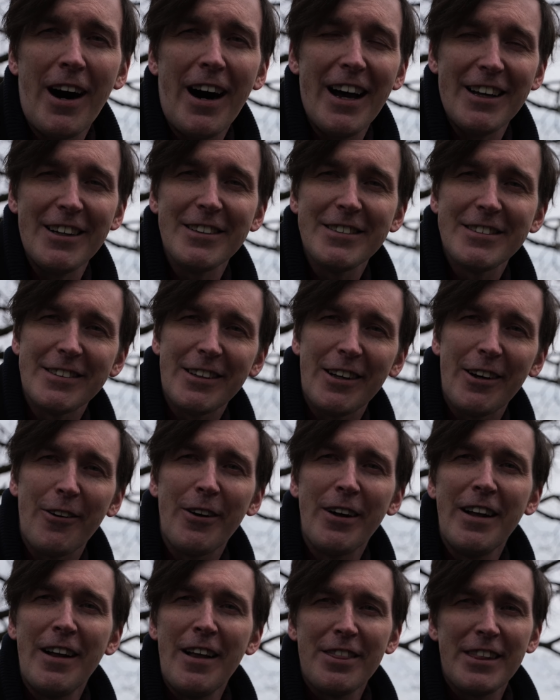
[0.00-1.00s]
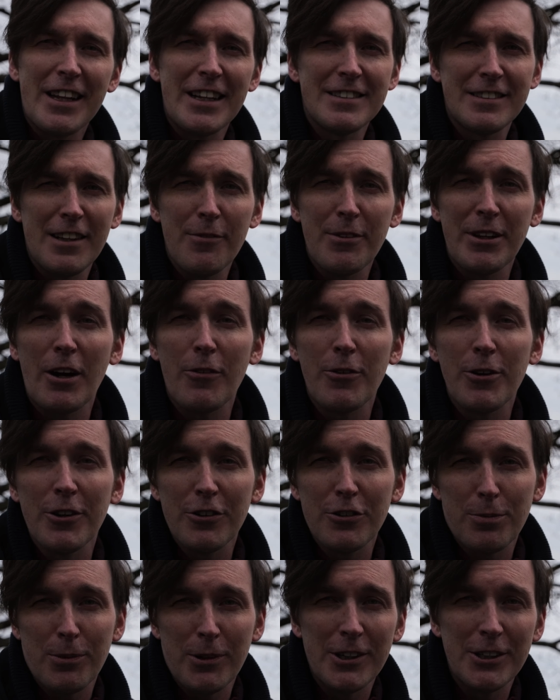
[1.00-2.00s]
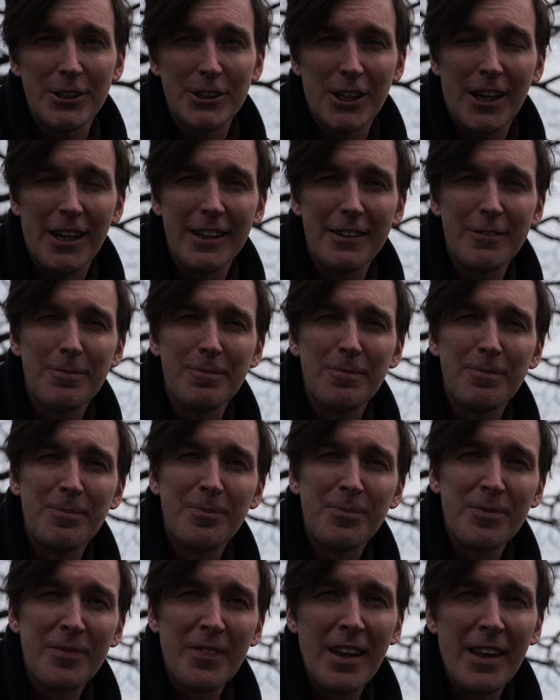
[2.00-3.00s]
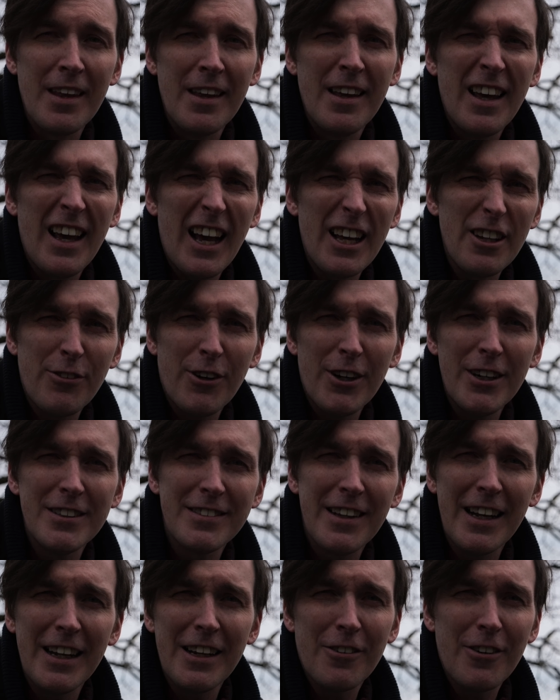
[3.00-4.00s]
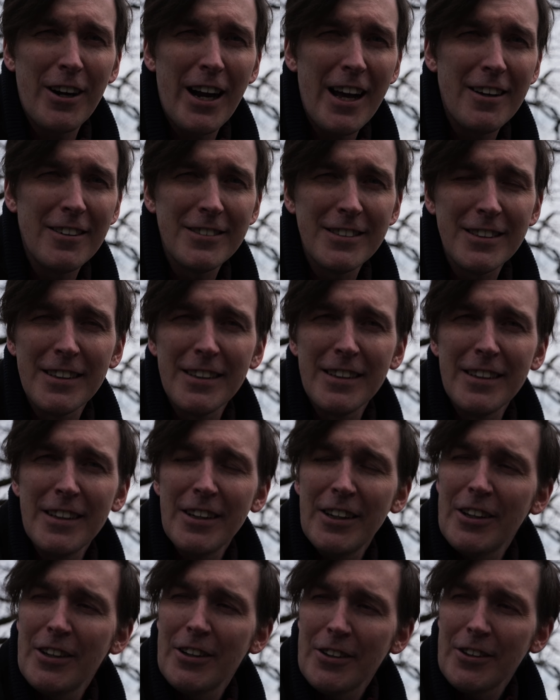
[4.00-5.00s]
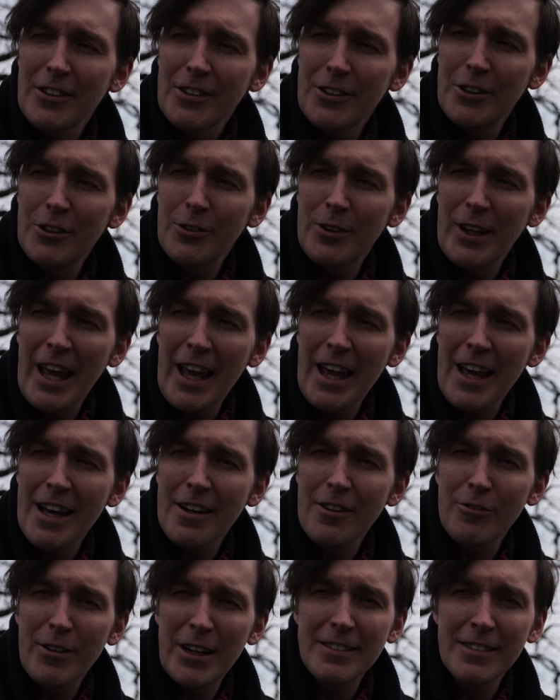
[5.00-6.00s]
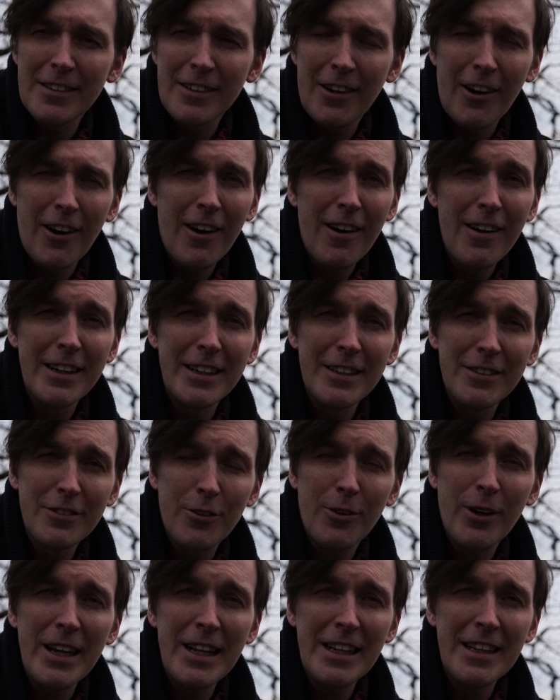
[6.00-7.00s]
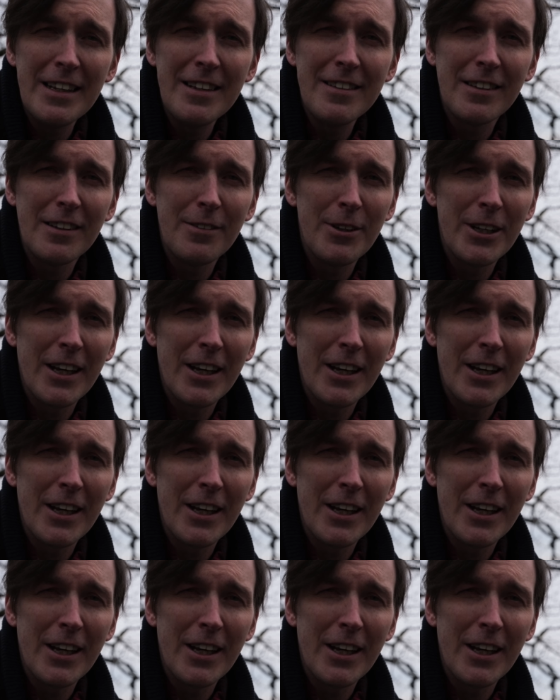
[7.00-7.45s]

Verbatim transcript: while. So that's something I will splurge on. As far as getting around, you can rent a car and it's quite easy